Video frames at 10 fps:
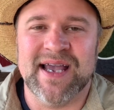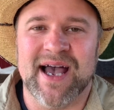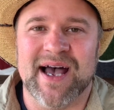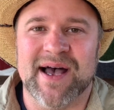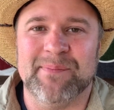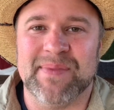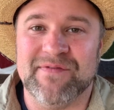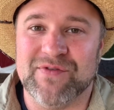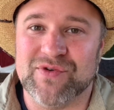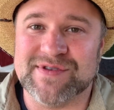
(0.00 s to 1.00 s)
uh,
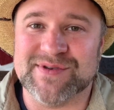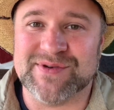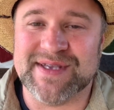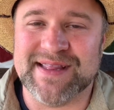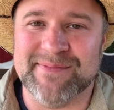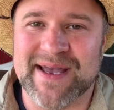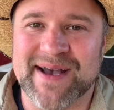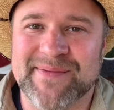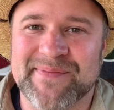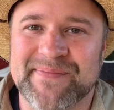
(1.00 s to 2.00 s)
before sorting them
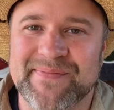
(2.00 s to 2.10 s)
out.